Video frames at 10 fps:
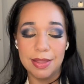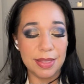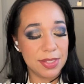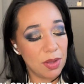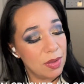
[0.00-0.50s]

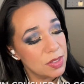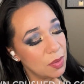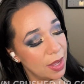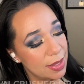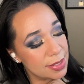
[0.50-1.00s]
This also
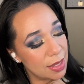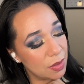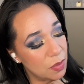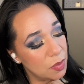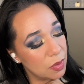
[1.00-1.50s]
has that
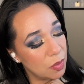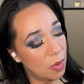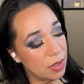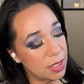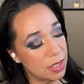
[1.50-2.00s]
cooler
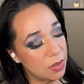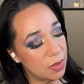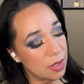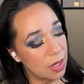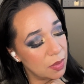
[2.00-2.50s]
quality to
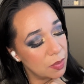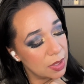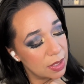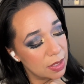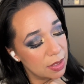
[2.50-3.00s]
it that I
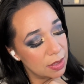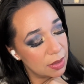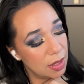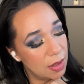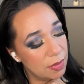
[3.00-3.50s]
really
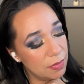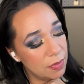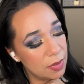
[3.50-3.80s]
love.